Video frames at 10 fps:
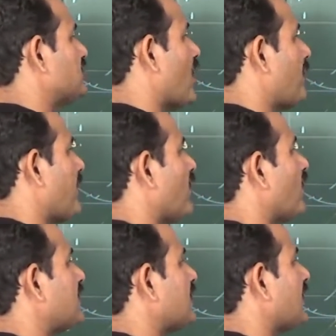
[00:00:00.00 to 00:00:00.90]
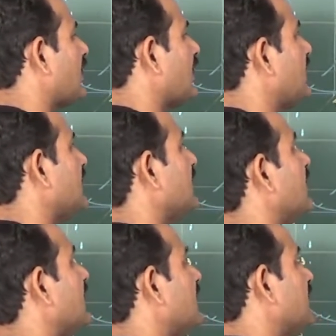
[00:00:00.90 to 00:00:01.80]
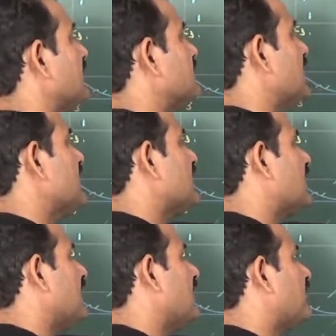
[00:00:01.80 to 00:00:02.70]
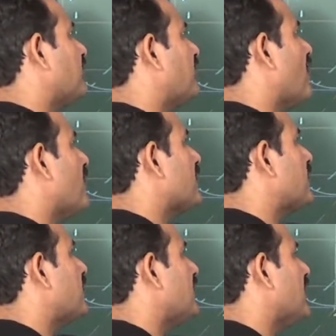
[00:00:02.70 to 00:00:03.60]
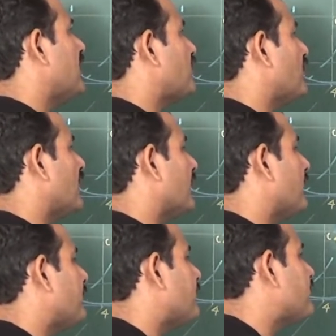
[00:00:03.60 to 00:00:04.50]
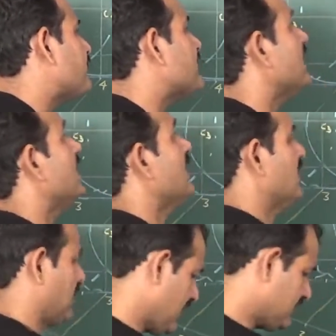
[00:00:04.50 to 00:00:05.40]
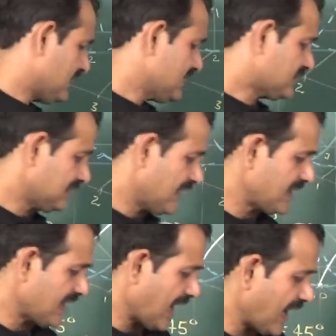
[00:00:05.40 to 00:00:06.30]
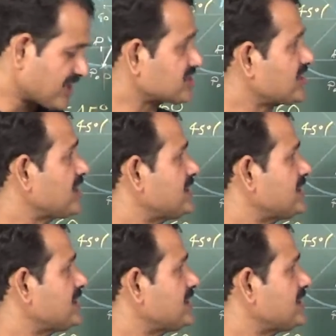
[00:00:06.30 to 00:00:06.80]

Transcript: vertical line, then connect from here to here. Okay, this line extended